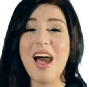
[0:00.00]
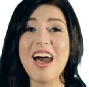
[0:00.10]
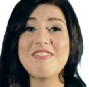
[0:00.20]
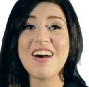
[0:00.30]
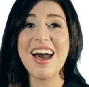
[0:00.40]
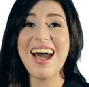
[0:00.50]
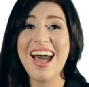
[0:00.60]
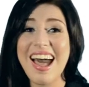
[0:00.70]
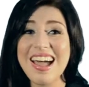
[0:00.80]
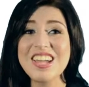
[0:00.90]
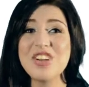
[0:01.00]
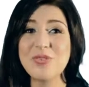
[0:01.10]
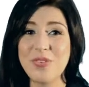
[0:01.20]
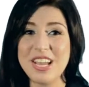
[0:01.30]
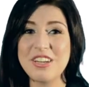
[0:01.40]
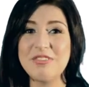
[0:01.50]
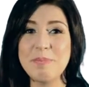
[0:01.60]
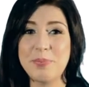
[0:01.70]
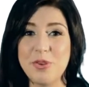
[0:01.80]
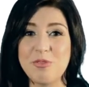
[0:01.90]
have a higher rate of
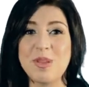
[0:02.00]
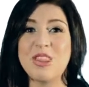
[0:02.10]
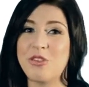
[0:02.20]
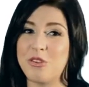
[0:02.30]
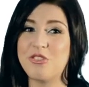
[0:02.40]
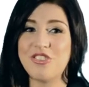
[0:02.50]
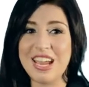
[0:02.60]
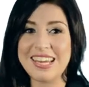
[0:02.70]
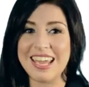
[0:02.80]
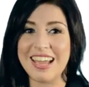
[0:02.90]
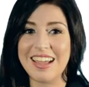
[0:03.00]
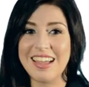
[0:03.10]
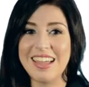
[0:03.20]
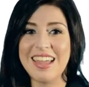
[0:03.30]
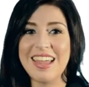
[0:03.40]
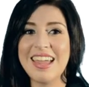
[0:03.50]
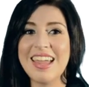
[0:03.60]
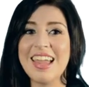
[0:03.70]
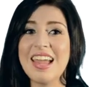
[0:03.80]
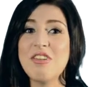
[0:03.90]
improvement through training.
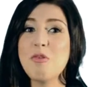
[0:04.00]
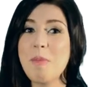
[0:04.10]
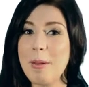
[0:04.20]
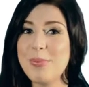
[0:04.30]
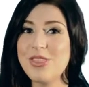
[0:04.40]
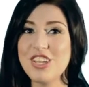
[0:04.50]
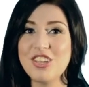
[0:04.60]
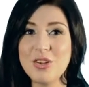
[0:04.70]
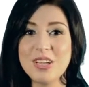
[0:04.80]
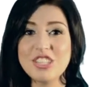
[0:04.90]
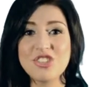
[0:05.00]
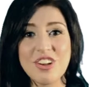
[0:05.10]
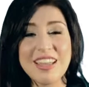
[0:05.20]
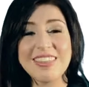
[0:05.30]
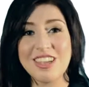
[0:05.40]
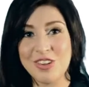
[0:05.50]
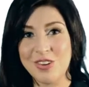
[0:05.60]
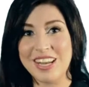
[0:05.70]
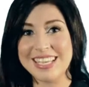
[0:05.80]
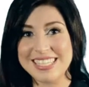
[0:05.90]
And remember that you can strengthen your
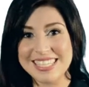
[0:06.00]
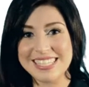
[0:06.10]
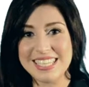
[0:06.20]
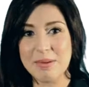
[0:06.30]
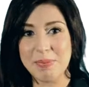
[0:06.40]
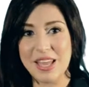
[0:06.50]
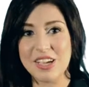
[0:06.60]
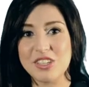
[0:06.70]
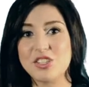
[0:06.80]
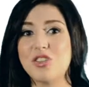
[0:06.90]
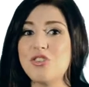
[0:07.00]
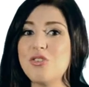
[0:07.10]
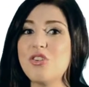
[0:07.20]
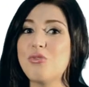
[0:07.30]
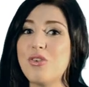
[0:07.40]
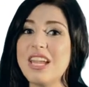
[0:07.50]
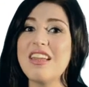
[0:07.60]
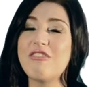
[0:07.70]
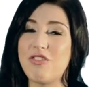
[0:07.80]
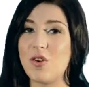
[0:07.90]
existing players through the
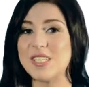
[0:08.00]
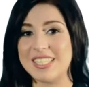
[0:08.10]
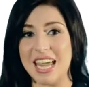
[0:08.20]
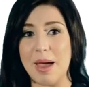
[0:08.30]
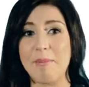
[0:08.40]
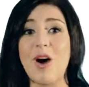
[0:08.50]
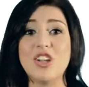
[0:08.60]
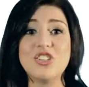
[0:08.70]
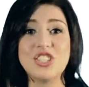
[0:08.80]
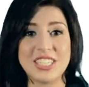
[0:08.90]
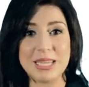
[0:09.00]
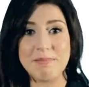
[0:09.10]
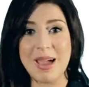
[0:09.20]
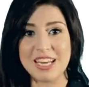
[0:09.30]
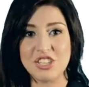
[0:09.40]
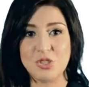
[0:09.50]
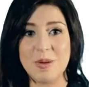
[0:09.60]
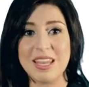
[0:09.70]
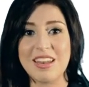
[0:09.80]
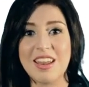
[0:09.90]
Reinforce tab under Team
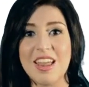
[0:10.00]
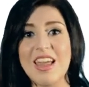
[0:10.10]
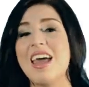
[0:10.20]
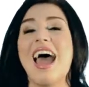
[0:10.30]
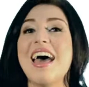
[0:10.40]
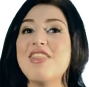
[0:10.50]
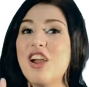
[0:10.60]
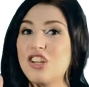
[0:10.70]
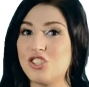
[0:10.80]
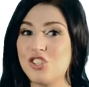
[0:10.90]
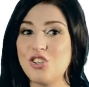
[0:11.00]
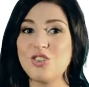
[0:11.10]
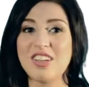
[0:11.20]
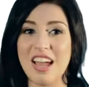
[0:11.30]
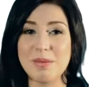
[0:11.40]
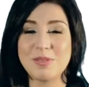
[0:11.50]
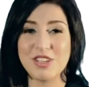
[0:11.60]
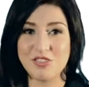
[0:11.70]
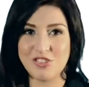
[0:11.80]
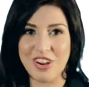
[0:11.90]
Management. And there are 2 types
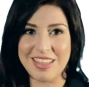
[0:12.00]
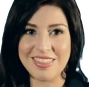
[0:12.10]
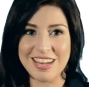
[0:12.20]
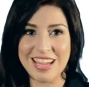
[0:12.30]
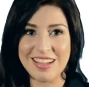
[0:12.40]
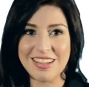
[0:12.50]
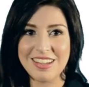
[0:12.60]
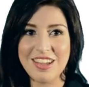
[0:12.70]
of strengthening.